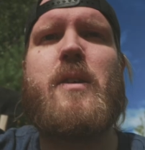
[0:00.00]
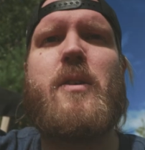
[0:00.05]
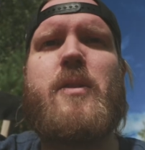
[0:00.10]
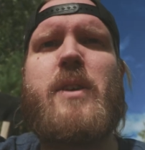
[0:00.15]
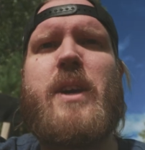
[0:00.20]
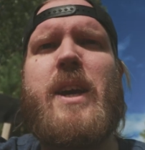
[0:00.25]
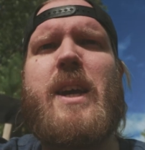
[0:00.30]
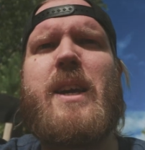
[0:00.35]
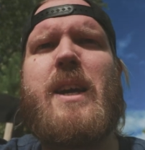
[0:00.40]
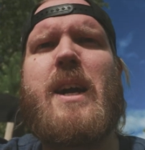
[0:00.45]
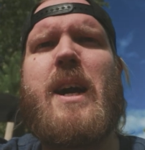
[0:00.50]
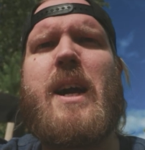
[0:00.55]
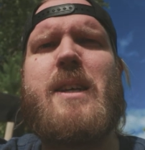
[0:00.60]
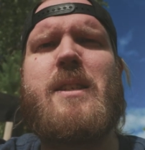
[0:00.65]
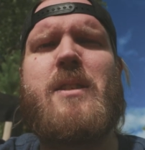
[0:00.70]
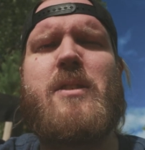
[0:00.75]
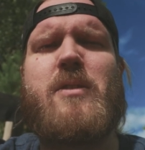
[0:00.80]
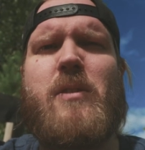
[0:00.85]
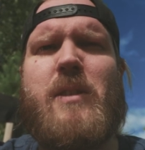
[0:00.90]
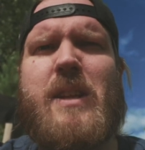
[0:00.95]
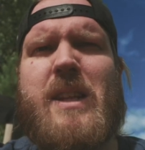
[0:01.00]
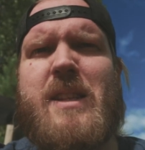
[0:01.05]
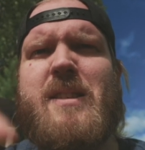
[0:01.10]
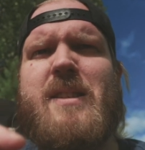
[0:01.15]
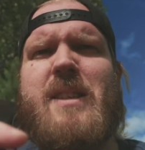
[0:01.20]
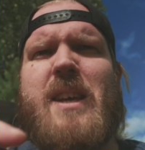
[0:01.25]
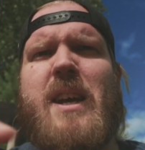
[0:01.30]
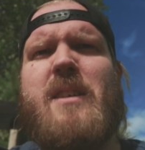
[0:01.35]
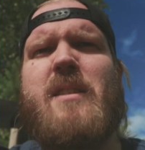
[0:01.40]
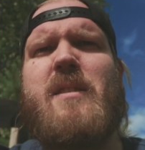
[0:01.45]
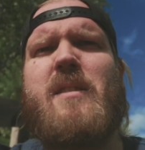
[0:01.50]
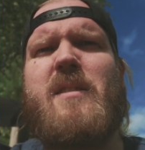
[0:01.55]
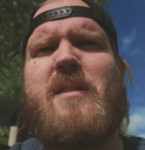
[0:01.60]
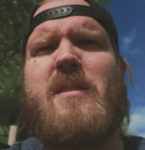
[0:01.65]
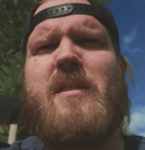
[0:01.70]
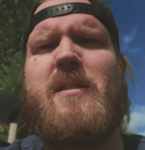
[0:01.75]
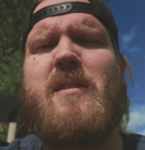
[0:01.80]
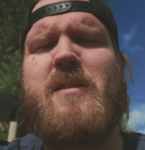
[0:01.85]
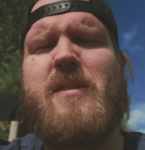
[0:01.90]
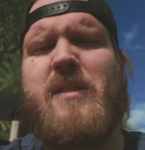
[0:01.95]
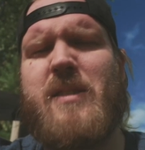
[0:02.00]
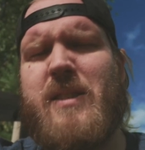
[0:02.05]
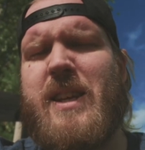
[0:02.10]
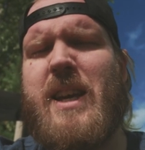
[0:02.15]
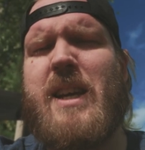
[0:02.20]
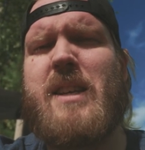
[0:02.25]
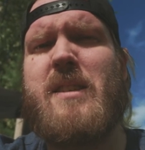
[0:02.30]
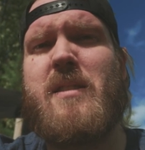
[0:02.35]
Okay guys, so let's tackle today's